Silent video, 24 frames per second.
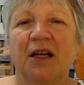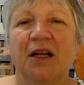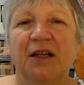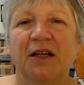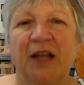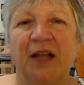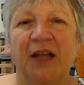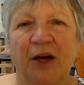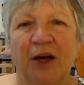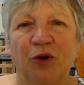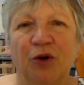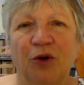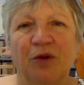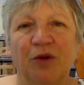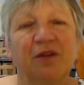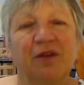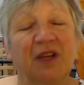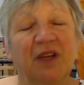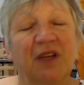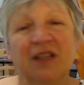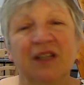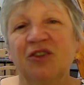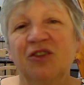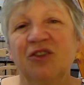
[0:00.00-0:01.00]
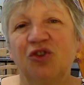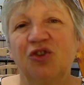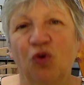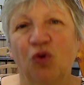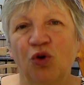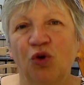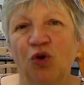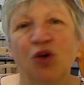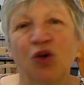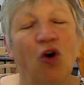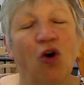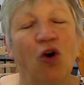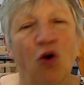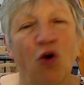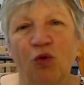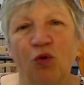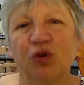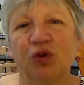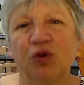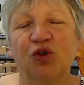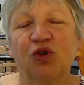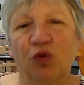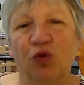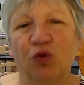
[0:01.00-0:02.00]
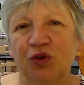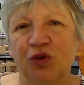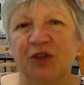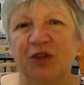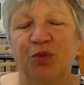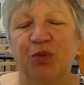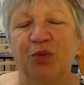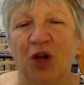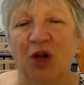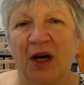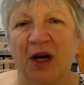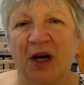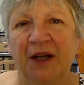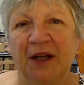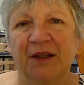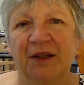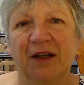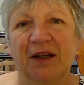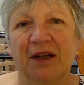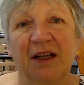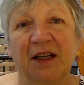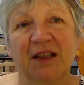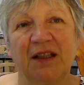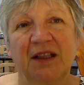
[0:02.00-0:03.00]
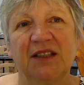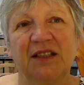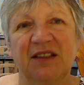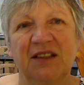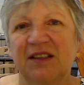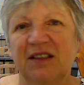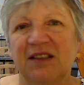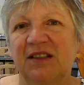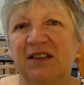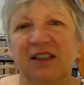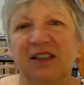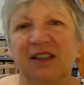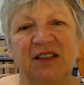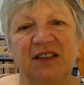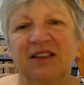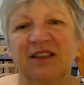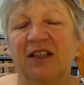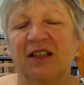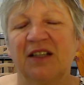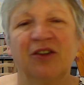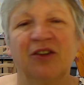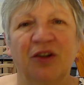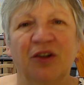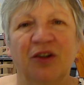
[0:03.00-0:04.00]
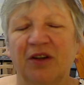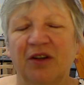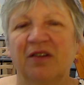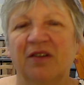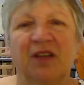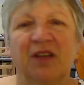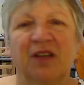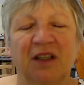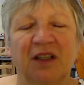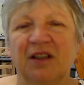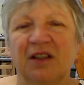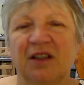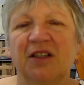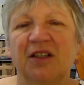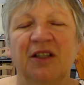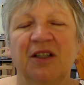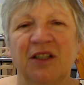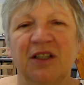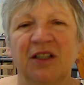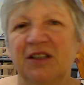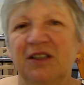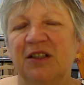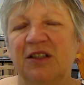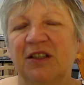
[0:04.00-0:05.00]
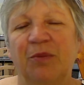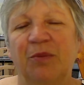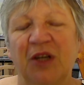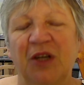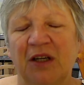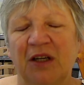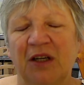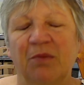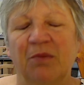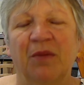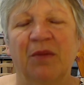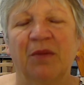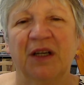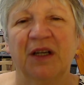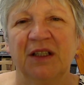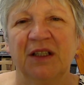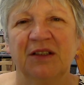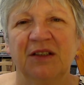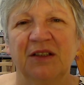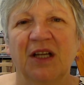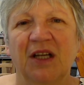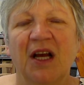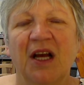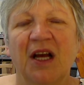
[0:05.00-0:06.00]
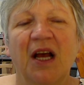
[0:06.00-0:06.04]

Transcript: Now, things don't always go to plan, and this is another thing that you need to bear in mind.